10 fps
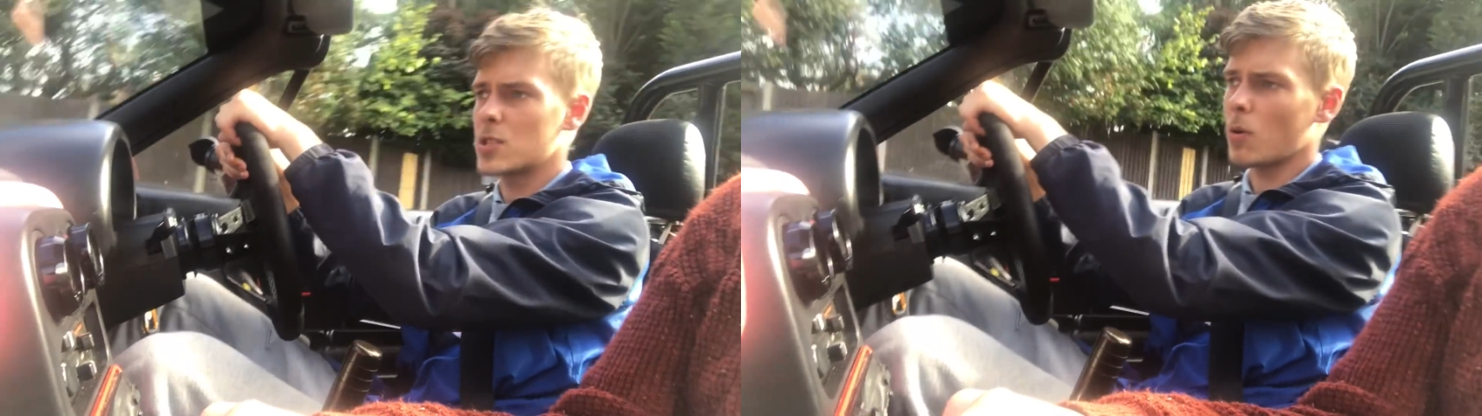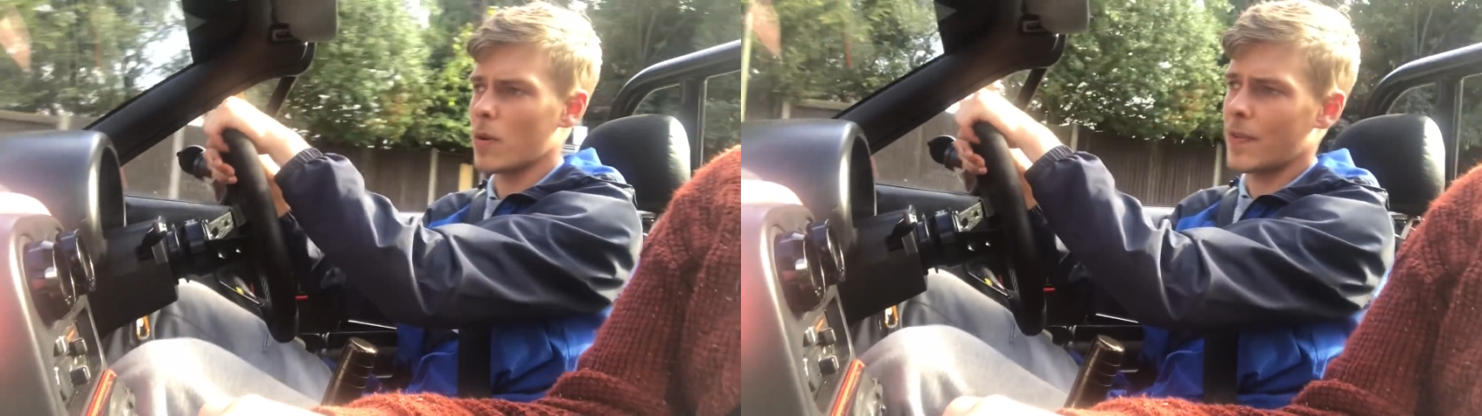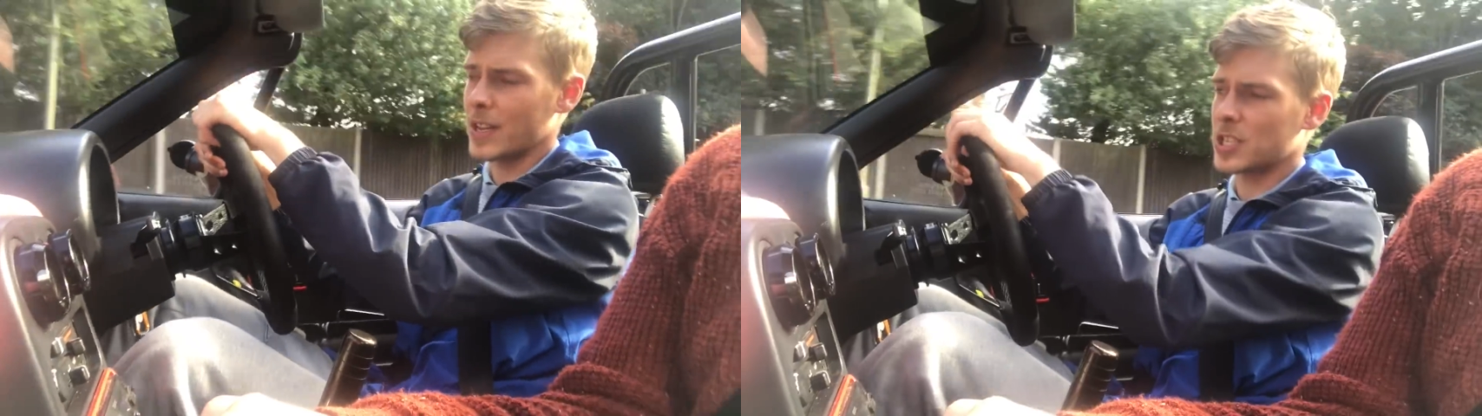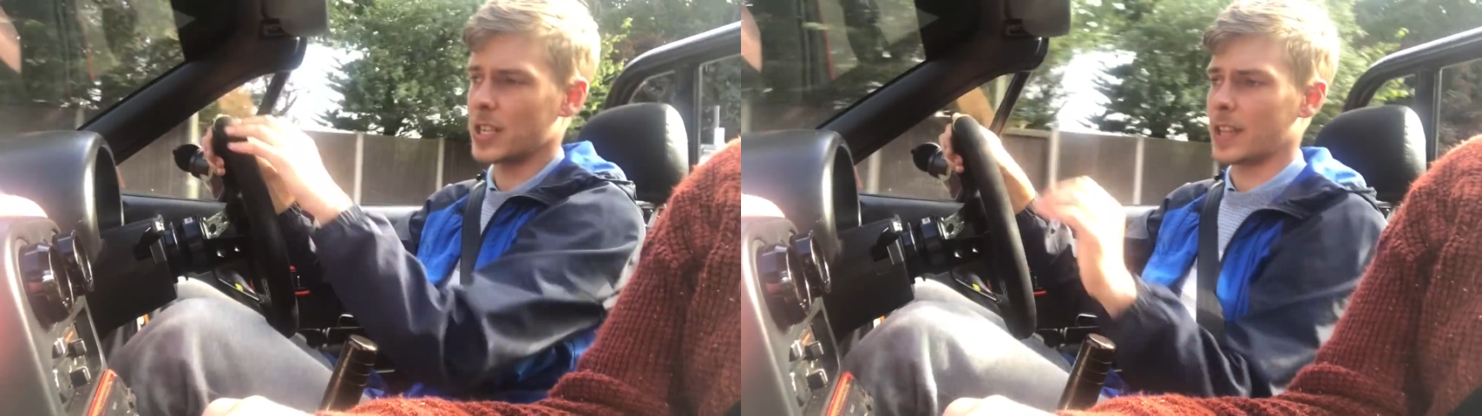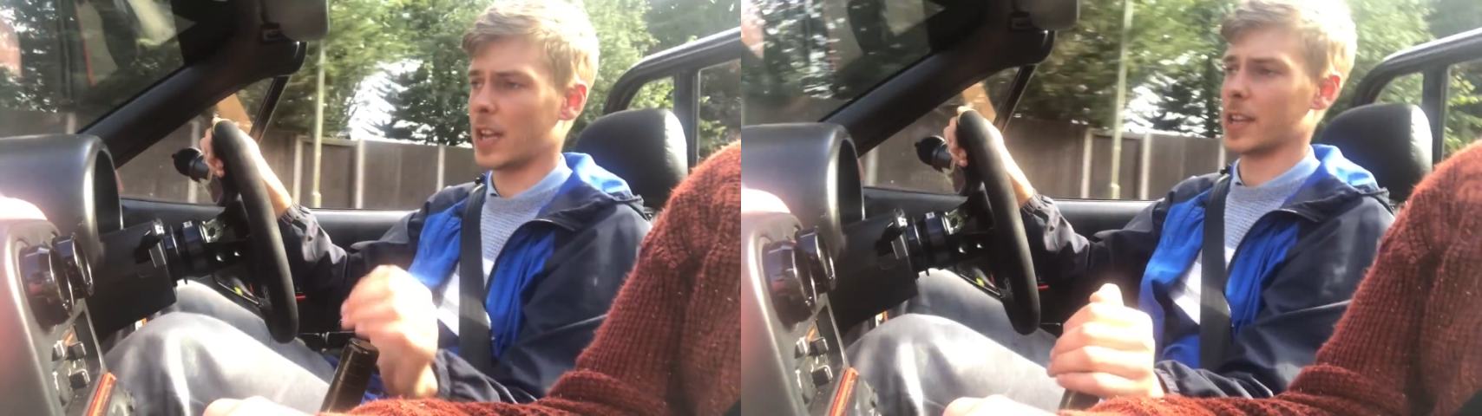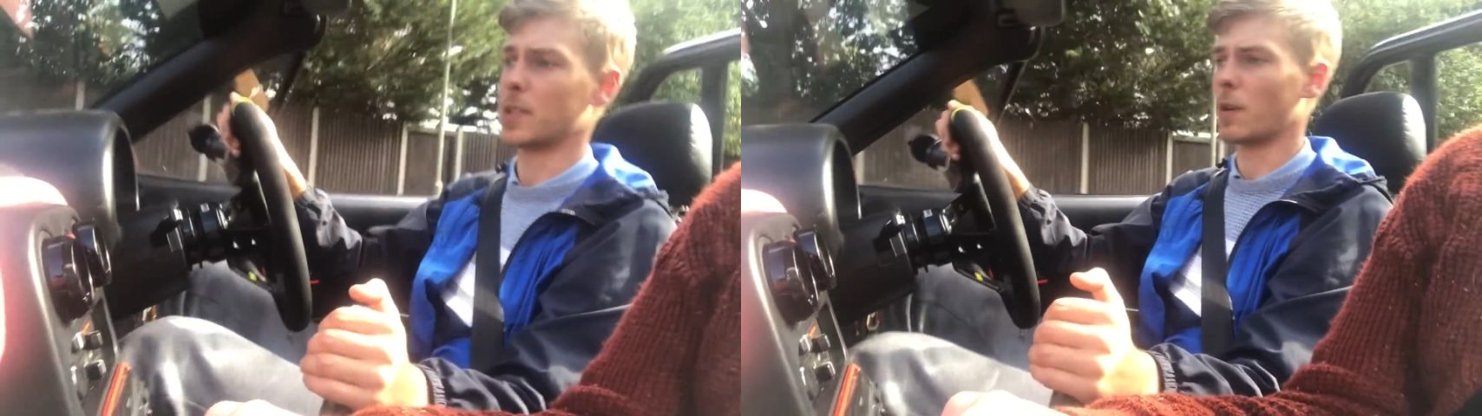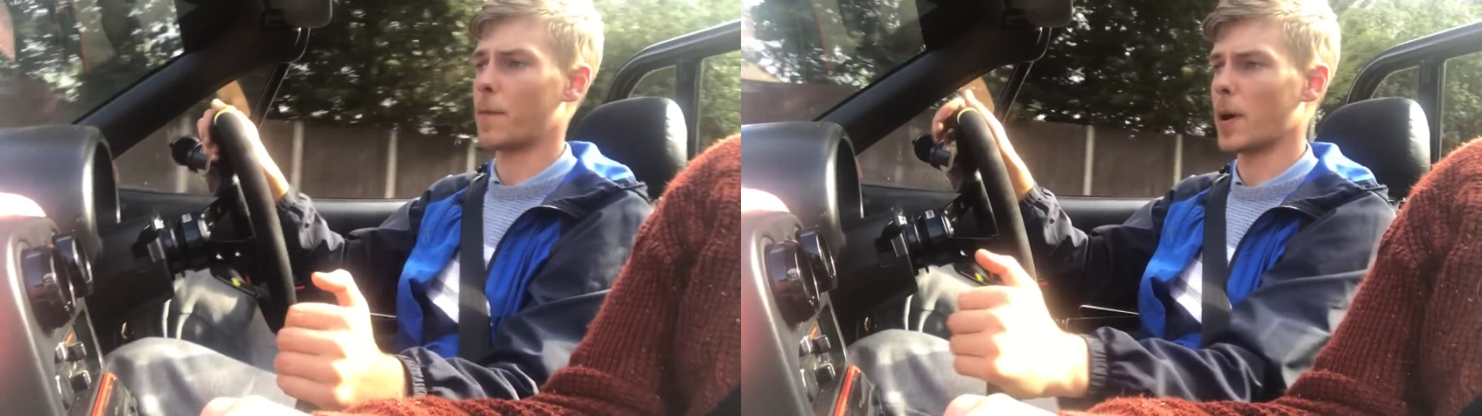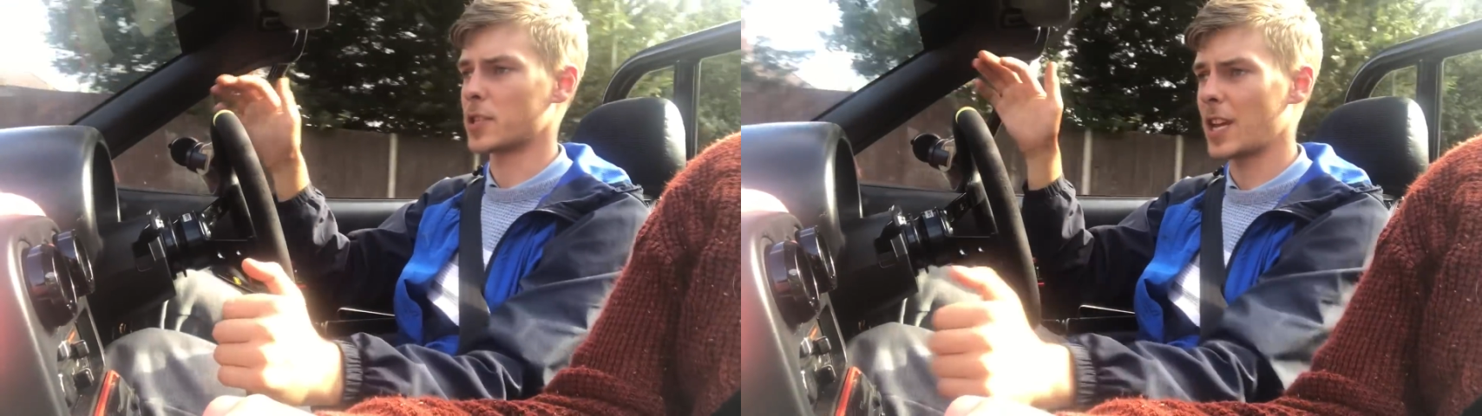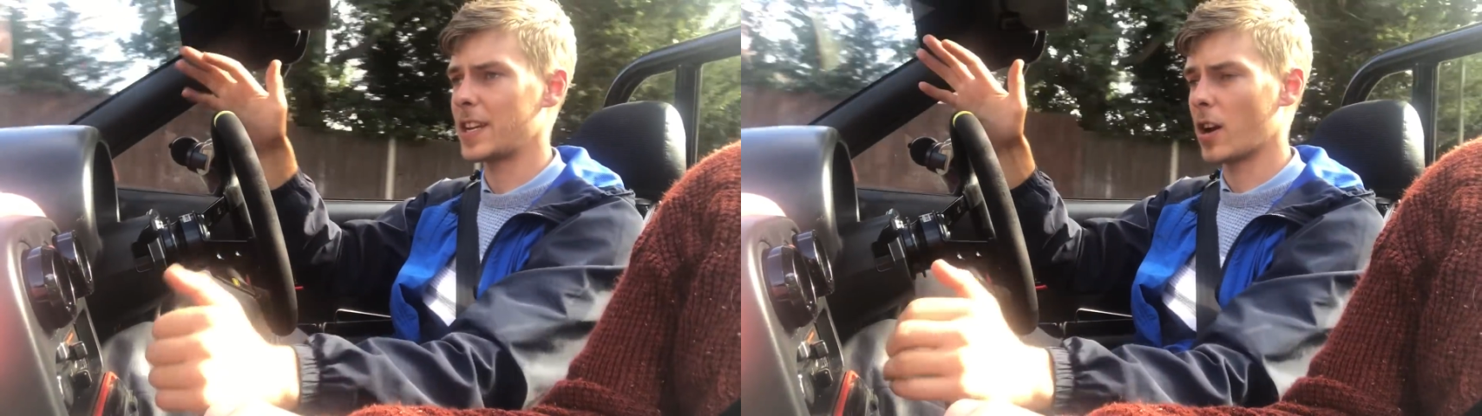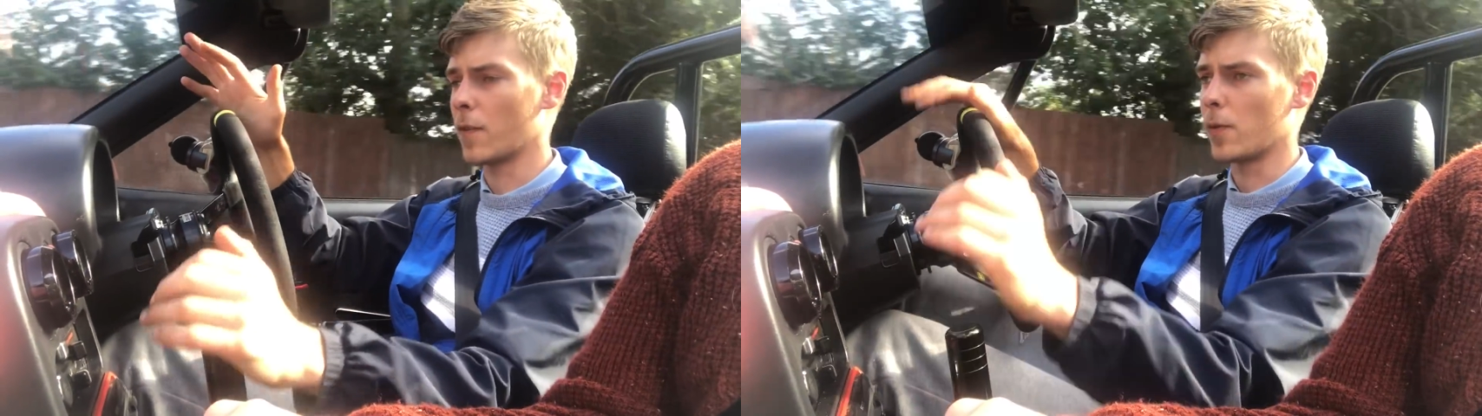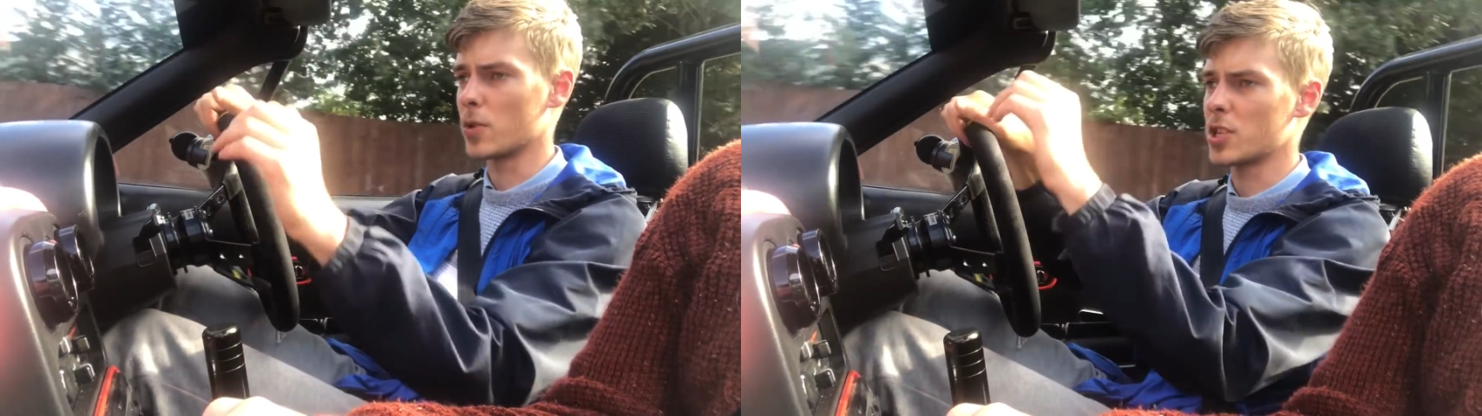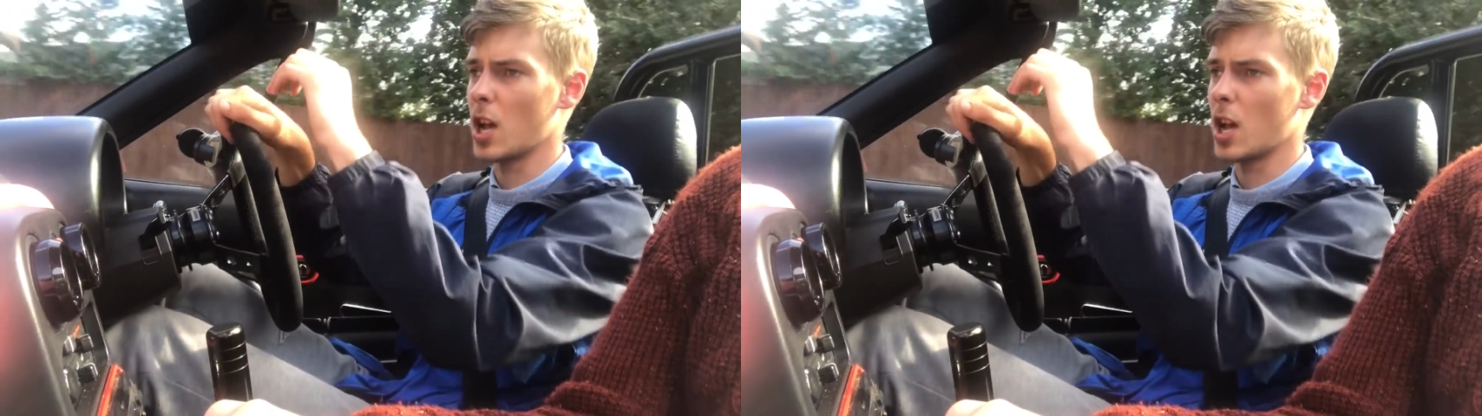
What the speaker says: So what we've actually done is we've put a TD04